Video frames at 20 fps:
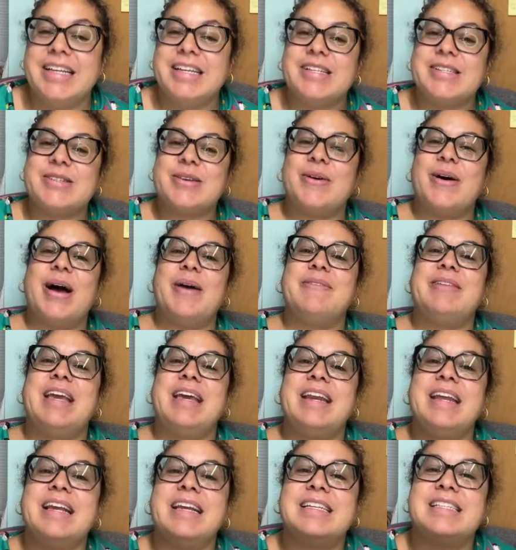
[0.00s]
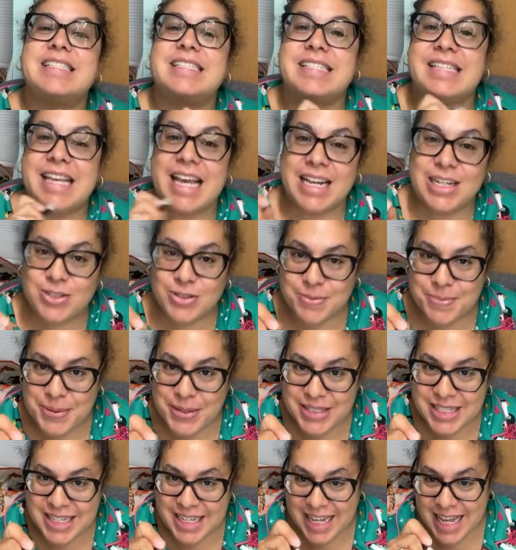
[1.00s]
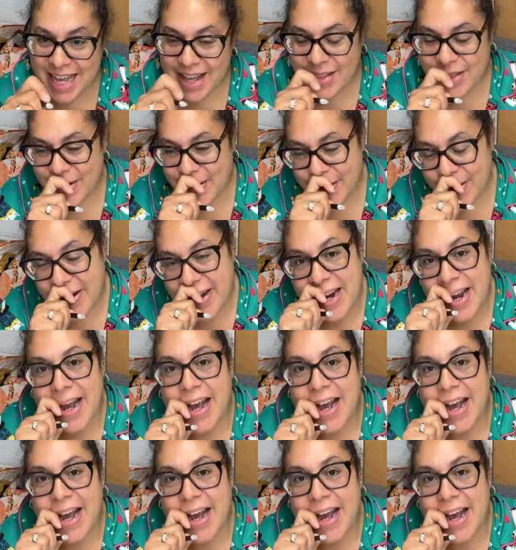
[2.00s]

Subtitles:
So I'm getting a schedule put together